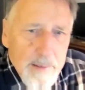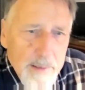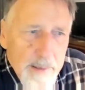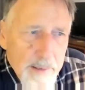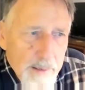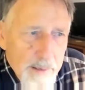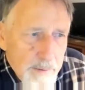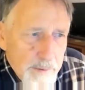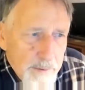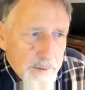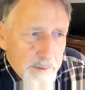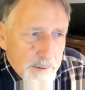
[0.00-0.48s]

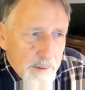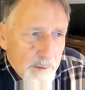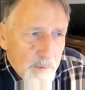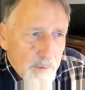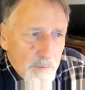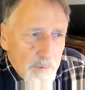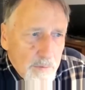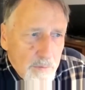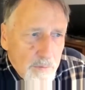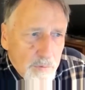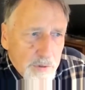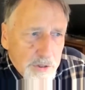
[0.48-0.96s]
And
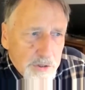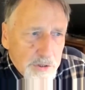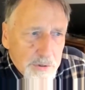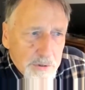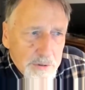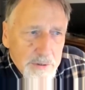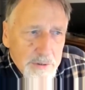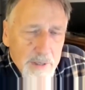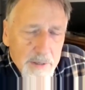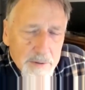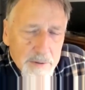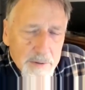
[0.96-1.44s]
we
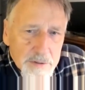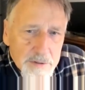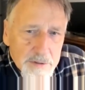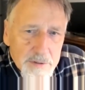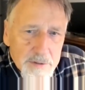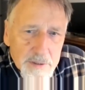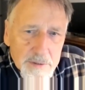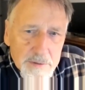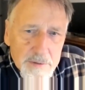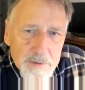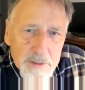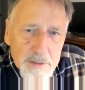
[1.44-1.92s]
should
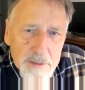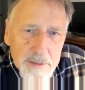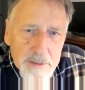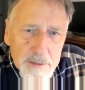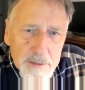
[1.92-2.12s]
notice that